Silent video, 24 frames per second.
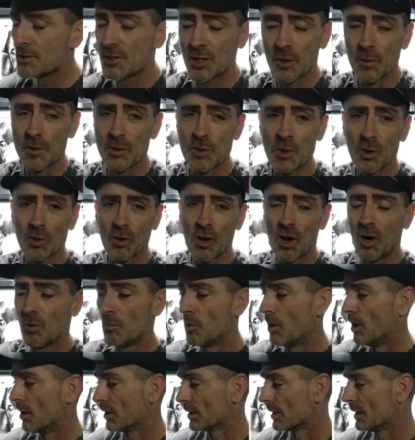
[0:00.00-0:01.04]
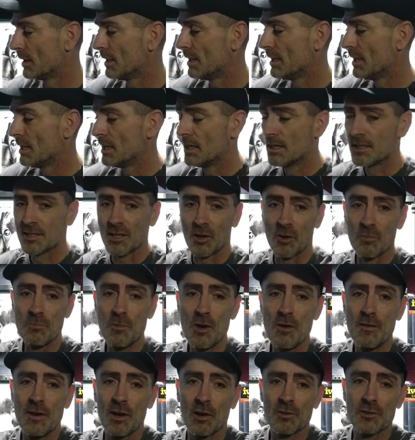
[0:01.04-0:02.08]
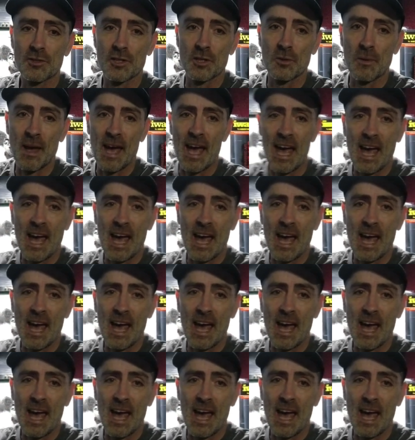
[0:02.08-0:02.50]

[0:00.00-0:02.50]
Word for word: doing your artwork. So we're moving on to